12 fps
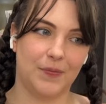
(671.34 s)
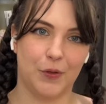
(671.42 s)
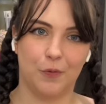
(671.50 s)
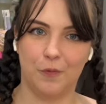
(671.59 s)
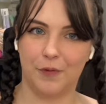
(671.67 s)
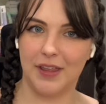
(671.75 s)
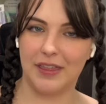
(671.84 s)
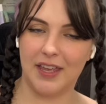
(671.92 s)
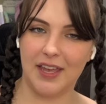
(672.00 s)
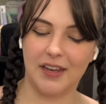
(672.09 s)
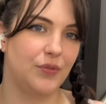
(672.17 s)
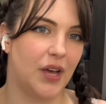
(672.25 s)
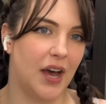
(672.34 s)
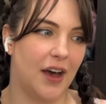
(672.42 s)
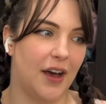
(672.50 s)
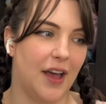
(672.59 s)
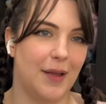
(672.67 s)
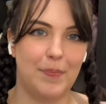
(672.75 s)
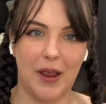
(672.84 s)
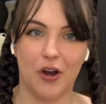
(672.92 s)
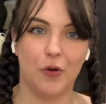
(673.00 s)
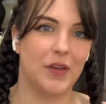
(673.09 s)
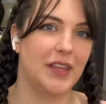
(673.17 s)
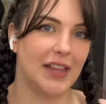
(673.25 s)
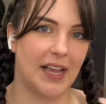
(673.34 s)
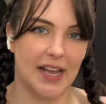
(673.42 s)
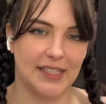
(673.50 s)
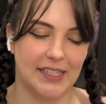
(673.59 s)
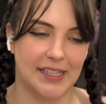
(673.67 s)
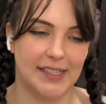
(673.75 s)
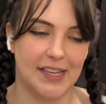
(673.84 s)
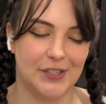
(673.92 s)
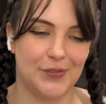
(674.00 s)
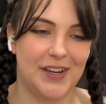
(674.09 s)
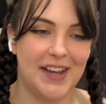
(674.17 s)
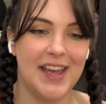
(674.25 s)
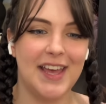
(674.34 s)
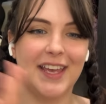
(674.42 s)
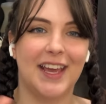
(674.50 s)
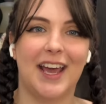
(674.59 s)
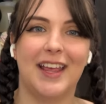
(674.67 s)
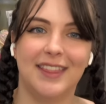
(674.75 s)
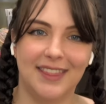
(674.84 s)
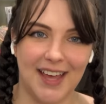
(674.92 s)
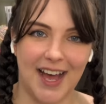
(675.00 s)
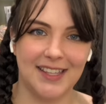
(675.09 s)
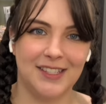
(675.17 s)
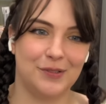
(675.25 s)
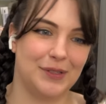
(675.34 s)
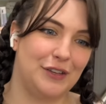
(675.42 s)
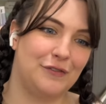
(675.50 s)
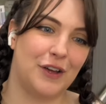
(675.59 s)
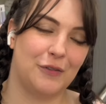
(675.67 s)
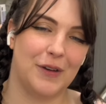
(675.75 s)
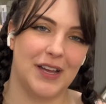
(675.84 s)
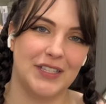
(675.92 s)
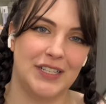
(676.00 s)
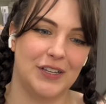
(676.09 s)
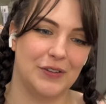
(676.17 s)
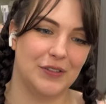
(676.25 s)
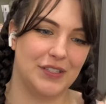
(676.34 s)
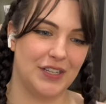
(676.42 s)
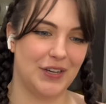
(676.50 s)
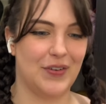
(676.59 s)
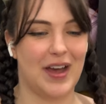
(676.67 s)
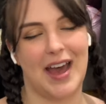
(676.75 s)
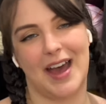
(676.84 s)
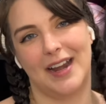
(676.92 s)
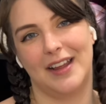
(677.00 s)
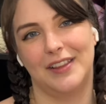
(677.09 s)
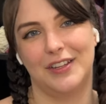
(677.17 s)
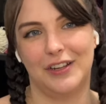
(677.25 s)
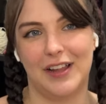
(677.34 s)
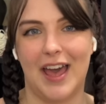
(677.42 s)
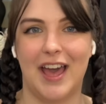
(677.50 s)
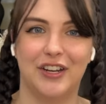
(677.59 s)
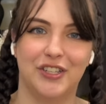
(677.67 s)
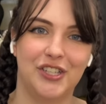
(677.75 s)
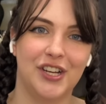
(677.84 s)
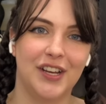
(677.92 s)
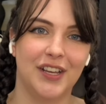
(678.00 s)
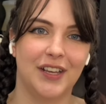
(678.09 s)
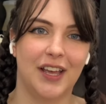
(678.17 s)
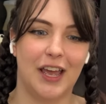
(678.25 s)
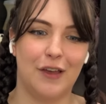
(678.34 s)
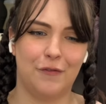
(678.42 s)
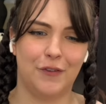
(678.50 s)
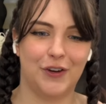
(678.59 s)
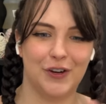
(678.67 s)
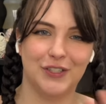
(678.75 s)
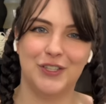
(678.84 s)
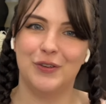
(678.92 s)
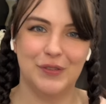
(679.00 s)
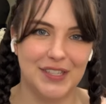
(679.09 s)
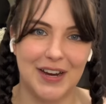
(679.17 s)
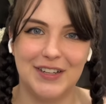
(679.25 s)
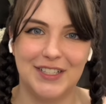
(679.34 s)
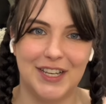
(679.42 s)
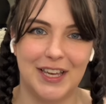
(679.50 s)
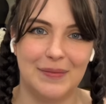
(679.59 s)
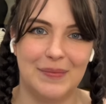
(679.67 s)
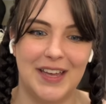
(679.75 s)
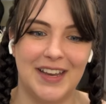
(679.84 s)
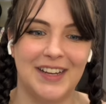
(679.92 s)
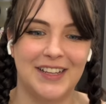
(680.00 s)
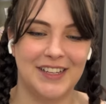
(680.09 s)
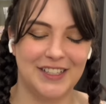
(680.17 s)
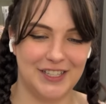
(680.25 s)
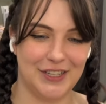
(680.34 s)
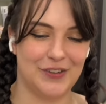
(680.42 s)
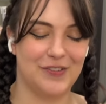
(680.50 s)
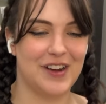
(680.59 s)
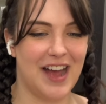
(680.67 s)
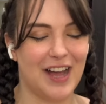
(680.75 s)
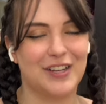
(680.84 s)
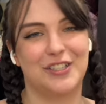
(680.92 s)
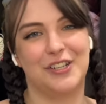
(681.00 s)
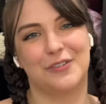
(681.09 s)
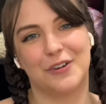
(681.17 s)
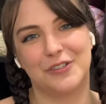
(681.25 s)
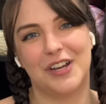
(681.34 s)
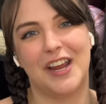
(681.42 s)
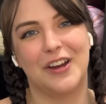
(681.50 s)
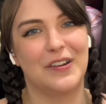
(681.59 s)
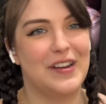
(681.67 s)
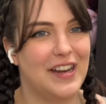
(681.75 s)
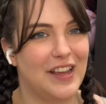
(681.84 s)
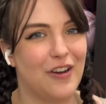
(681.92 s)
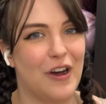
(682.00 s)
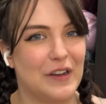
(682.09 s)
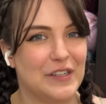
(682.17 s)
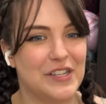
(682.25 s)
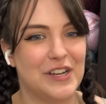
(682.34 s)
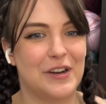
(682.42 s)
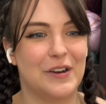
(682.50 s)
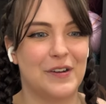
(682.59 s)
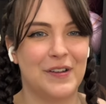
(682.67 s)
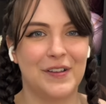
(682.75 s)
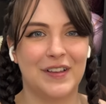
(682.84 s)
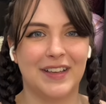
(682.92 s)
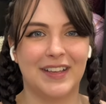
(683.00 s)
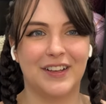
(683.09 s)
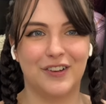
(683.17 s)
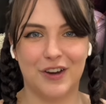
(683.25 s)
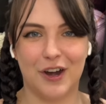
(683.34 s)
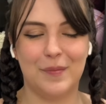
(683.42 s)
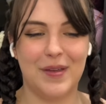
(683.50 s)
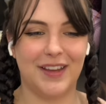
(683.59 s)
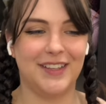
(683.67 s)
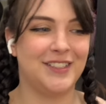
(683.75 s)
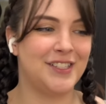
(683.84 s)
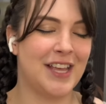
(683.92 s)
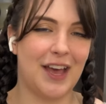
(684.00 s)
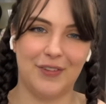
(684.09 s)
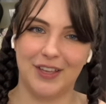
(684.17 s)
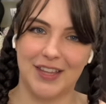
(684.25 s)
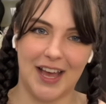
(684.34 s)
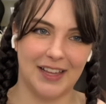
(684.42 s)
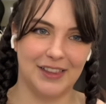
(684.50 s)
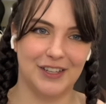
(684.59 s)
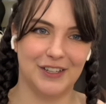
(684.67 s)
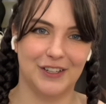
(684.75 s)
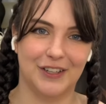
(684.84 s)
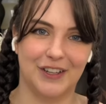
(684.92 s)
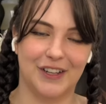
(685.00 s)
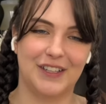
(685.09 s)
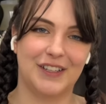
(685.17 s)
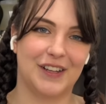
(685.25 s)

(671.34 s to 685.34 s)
with it and pair it with it like as an accessory. And that's a really fun way to add a little edge if you're too scared to commit to actually crocheting or knitting onto your garment. Just having that little